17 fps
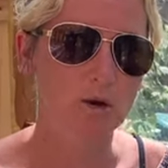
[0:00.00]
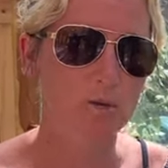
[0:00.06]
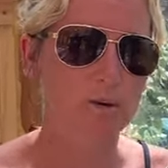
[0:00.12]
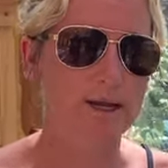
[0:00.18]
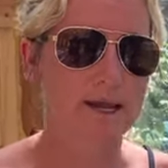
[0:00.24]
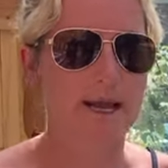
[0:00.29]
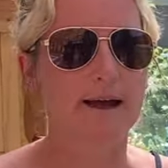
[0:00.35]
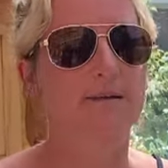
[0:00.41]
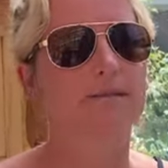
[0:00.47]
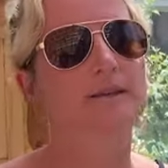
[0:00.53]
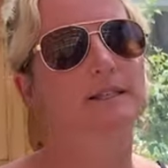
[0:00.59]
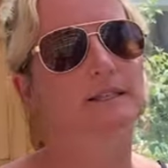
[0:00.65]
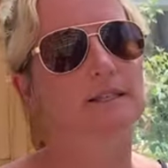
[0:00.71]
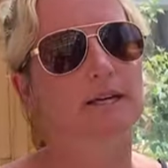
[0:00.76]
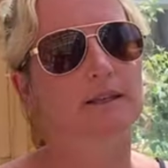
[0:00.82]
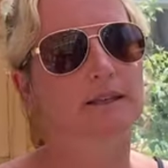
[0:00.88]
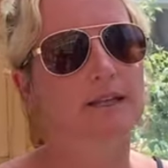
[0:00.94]
We haven't
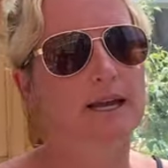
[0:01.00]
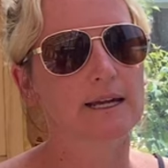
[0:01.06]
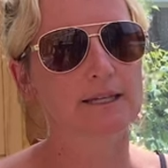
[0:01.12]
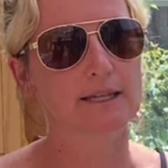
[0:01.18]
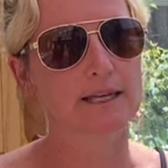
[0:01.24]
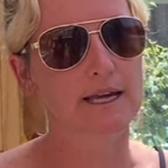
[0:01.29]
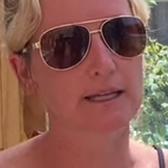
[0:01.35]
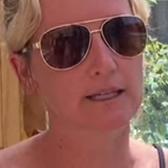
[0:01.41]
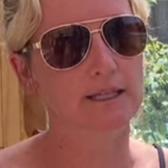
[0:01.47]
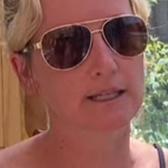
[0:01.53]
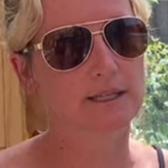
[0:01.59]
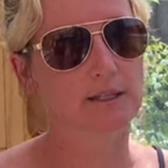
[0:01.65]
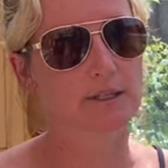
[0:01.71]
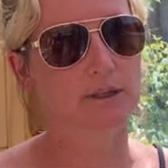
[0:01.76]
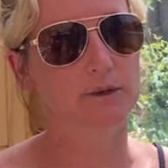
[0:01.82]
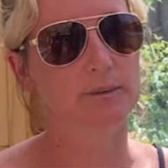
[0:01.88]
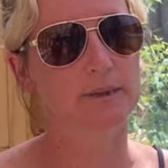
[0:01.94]
done that yet
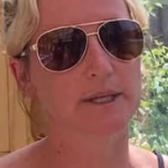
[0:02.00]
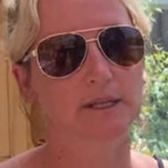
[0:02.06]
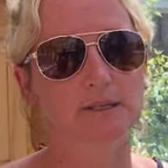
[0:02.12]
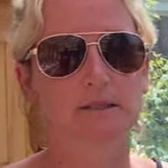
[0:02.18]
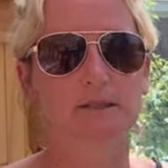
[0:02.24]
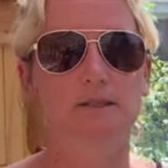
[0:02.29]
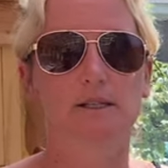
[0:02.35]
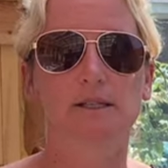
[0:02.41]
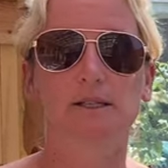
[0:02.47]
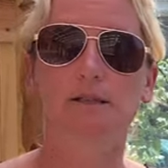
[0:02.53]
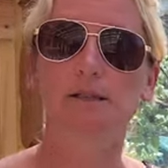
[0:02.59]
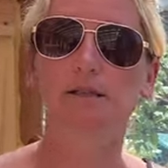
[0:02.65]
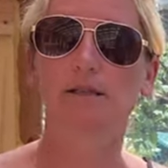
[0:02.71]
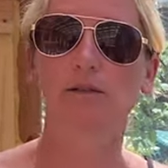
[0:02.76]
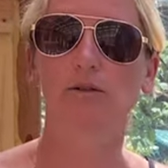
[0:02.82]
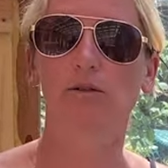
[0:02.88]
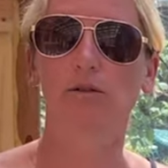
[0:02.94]
here because it's
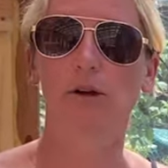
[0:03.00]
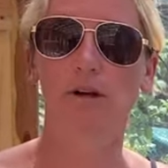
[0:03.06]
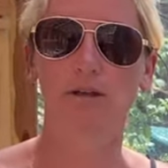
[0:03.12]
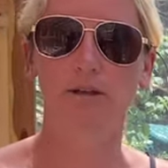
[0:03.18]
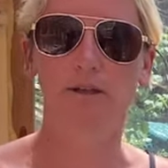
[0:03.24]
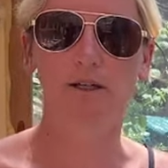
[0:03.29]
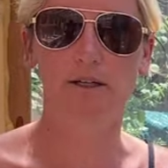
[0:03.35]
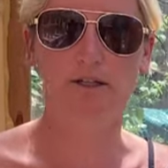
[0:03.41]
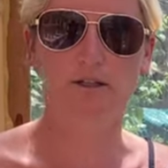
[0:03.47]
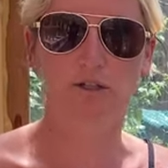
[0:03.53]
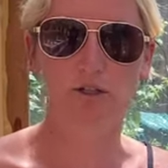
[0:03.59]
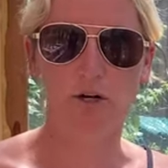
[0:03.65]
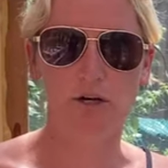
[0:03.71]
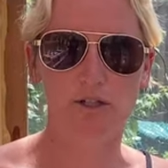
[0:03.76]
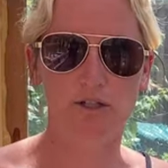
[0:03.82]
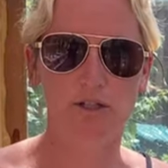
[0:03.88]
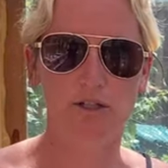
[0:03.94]
still under
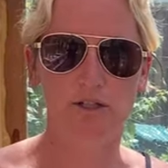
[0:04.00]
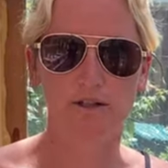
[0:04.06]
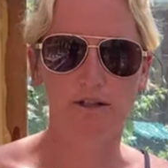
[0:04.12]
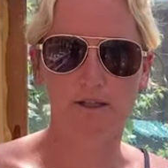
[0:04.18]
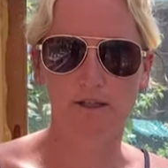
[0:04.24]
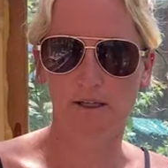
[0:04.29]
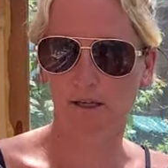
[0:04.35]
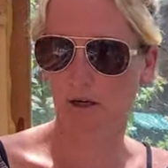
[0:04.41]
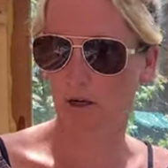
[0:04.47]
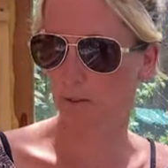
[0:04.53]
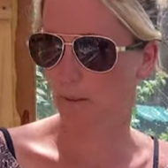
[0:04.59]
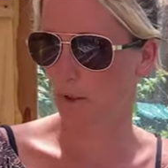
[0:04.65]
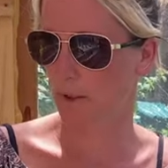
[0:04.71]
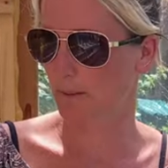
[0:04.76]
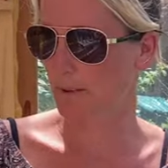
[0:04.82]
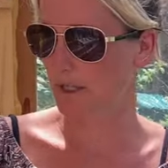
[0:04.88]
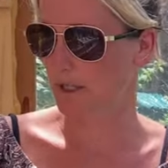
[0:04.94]
construction in our
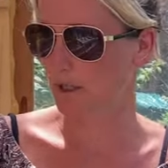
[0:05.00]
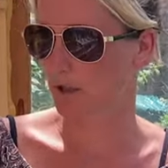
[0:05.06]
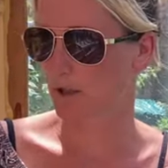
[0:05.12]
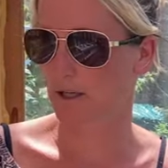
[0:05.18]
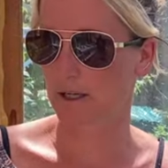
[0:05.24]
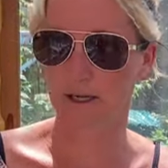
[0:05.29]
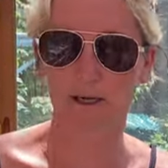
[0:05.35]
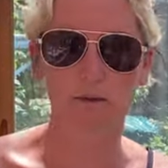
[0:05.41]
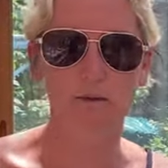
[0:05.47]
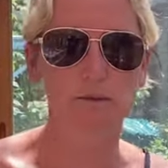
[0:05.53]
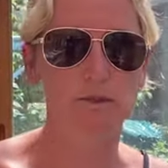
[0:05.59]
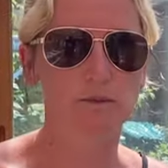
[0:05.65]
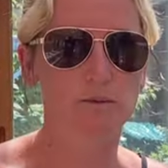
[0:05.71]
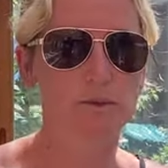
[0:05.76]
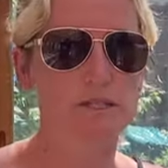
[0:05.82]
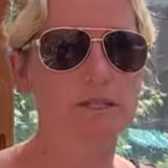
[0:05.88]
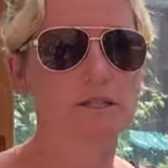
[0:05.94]
permanent greenhouse,
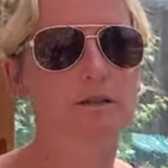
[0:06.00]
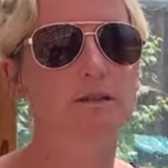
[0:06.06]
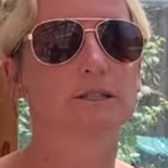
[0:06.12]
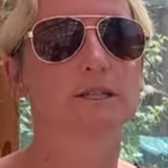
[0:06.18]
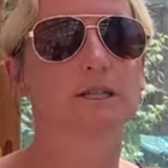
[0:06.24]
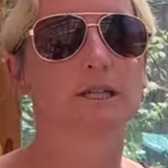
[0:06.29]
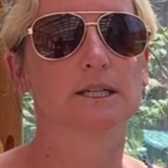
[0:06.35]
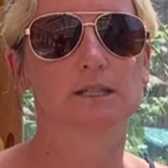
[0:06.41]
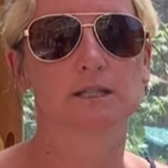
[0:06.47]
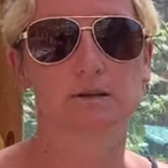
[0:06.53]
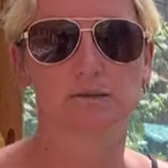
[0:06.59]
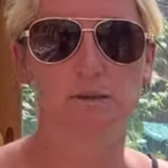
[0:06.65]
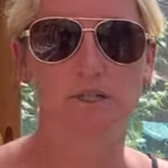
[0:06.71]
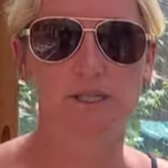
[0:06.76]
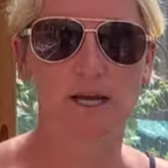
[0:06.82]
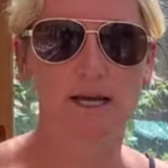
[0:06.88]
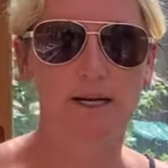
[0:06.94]
so we still need to get some
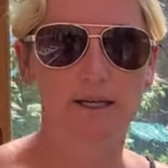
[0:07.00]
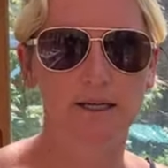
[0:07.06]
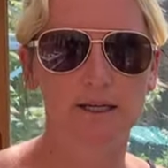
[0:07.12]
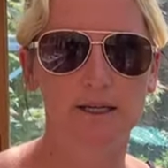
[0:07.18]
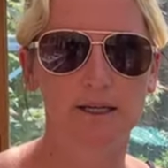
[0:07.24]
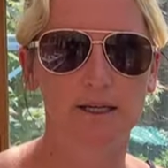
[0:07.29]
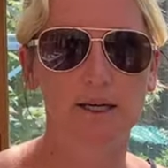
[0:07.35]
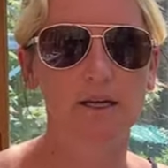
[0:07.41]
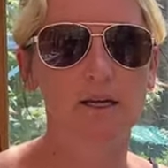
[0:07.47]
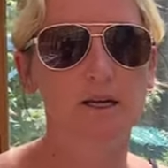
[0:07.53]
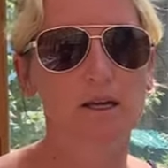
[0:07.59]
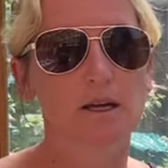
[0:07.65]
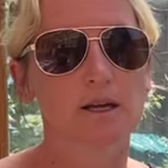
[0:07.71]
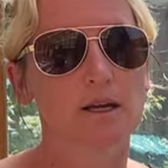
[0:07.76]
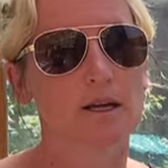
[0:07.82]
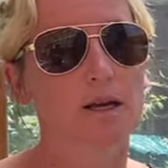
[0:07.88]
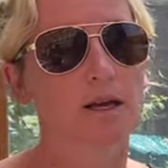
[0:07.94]
siding
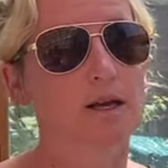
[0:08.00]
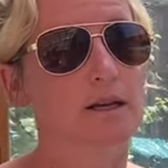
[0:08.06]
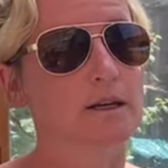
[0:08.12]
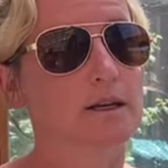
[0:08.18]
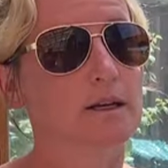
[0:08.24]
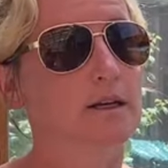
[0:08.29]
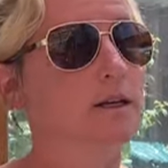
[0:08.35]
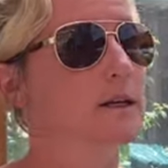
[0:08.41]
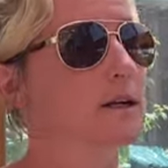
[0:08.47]
and